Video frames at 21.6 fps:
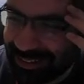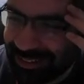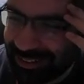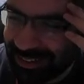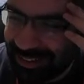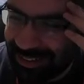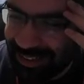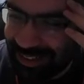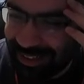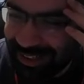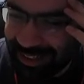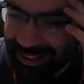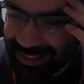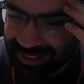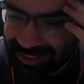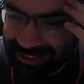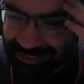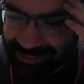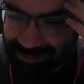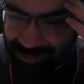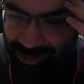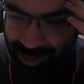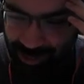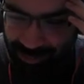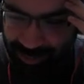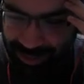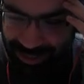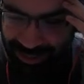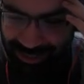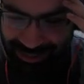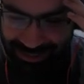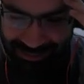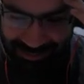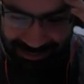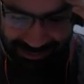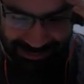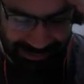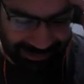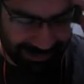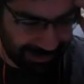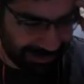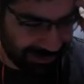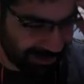I can't. Probably I can't.
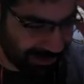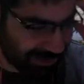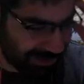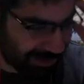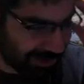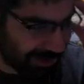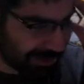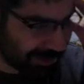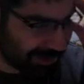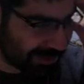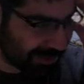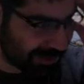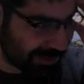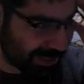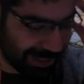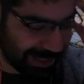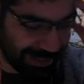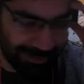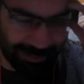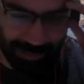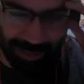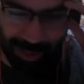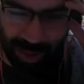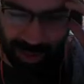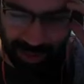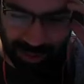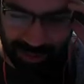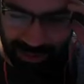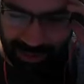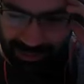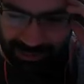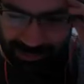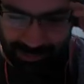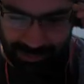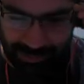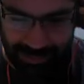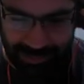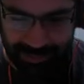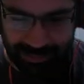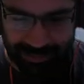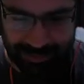This is getting blocked. That's why.